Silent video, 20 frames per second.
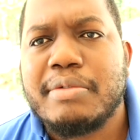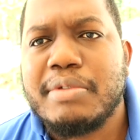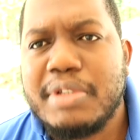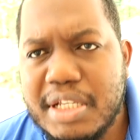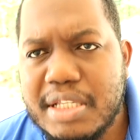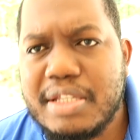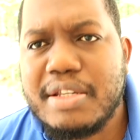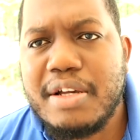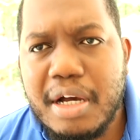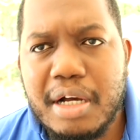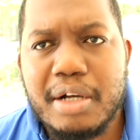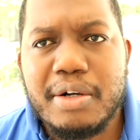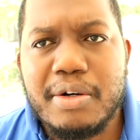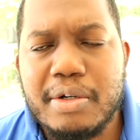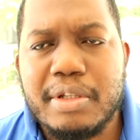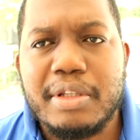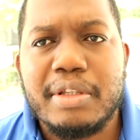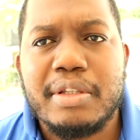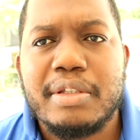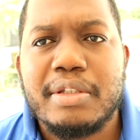this sound
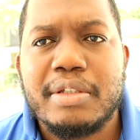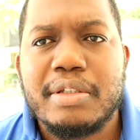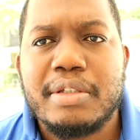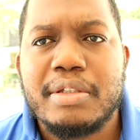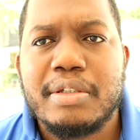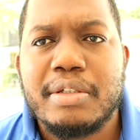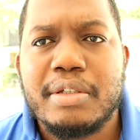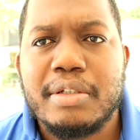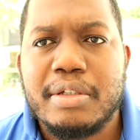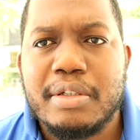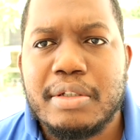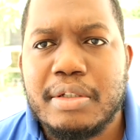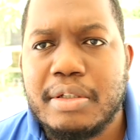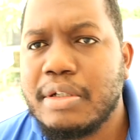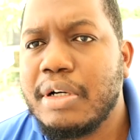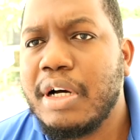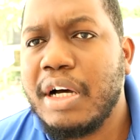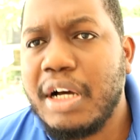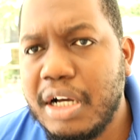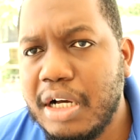good.
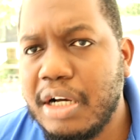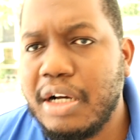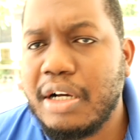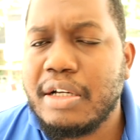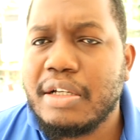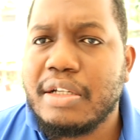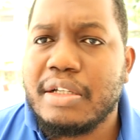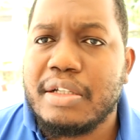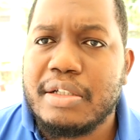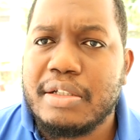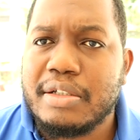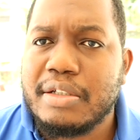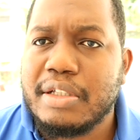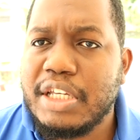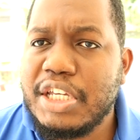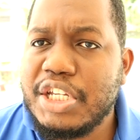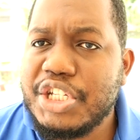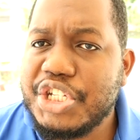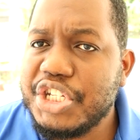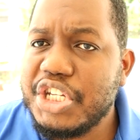Oh,
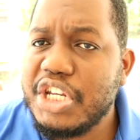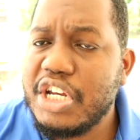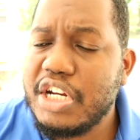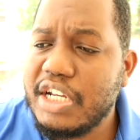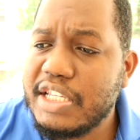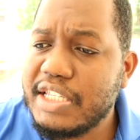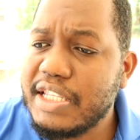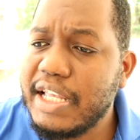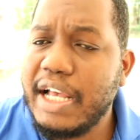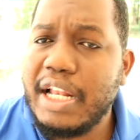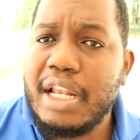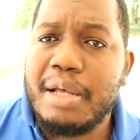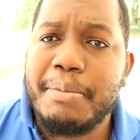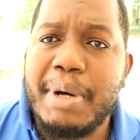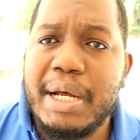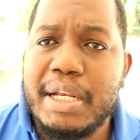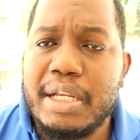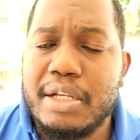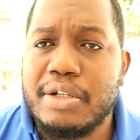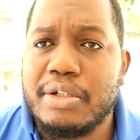engineer the style,
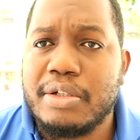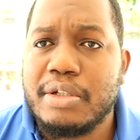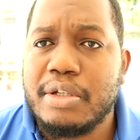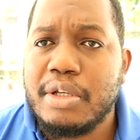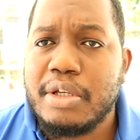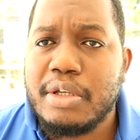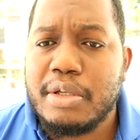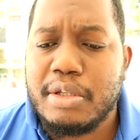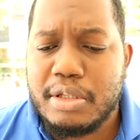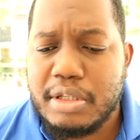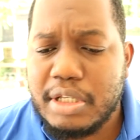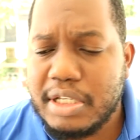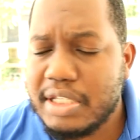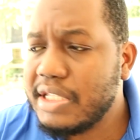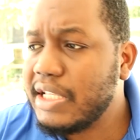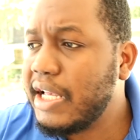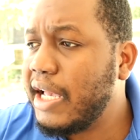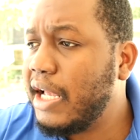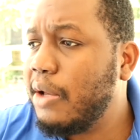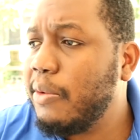but you know, the
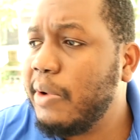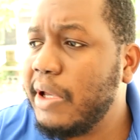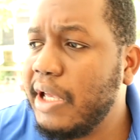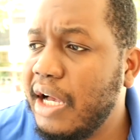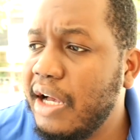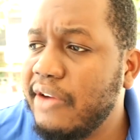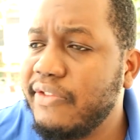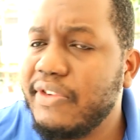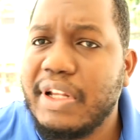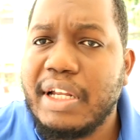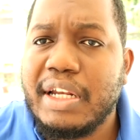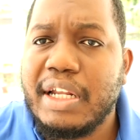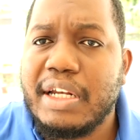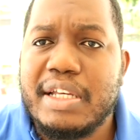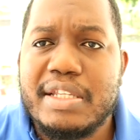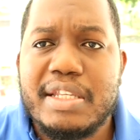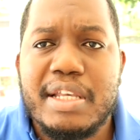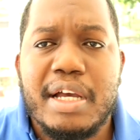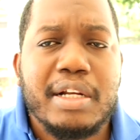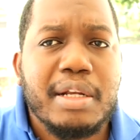style where you have in
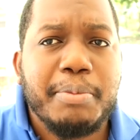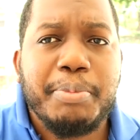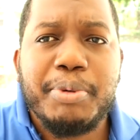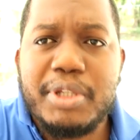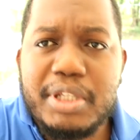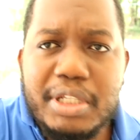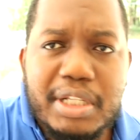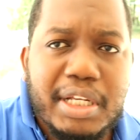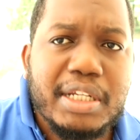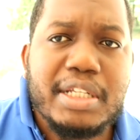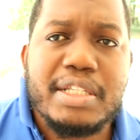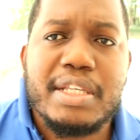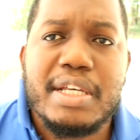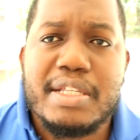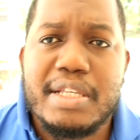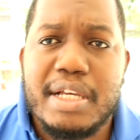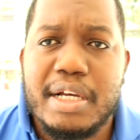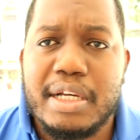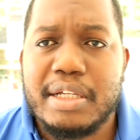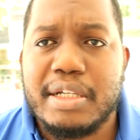the song, put in this
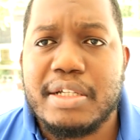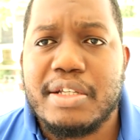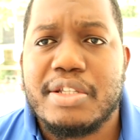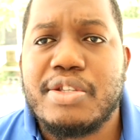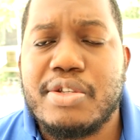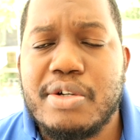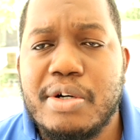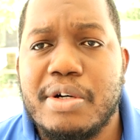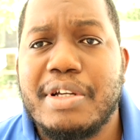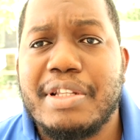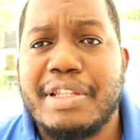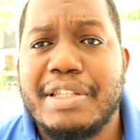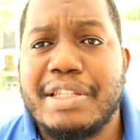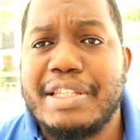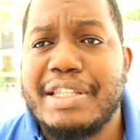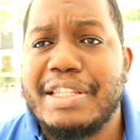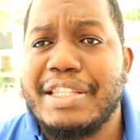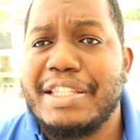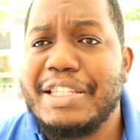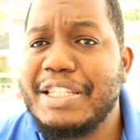song. So
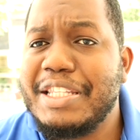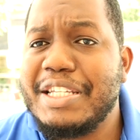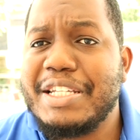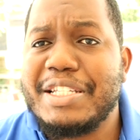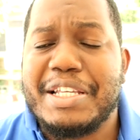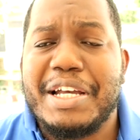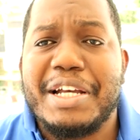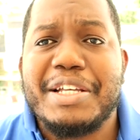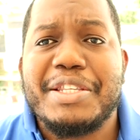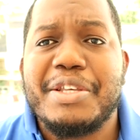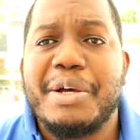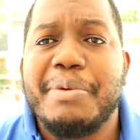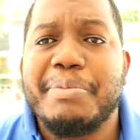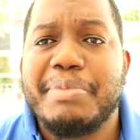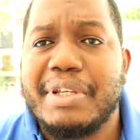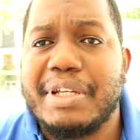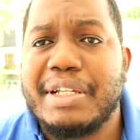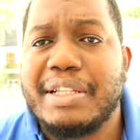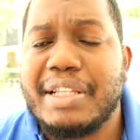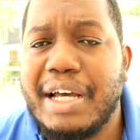these are
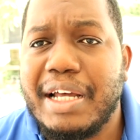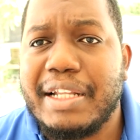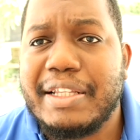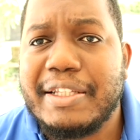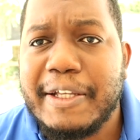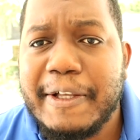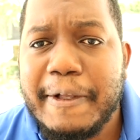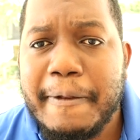something that,